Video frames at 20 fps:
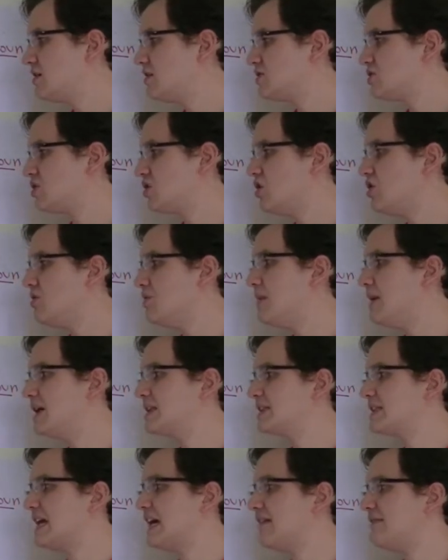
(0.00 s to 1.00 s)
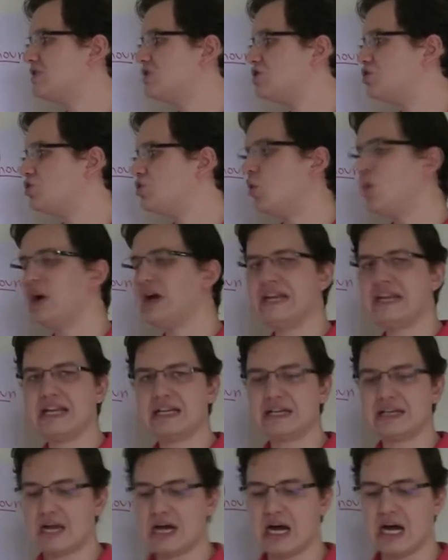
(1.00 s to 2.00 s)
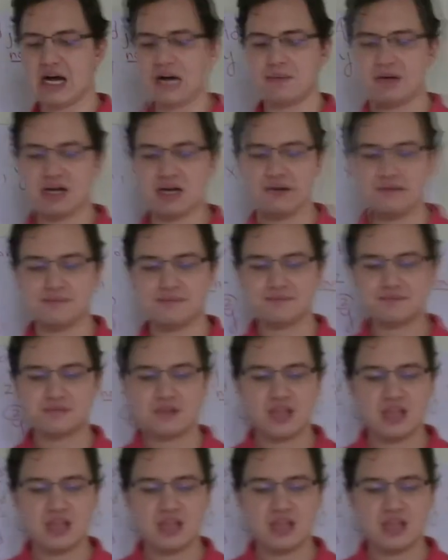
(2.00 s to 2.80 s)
so you must have a joining comma.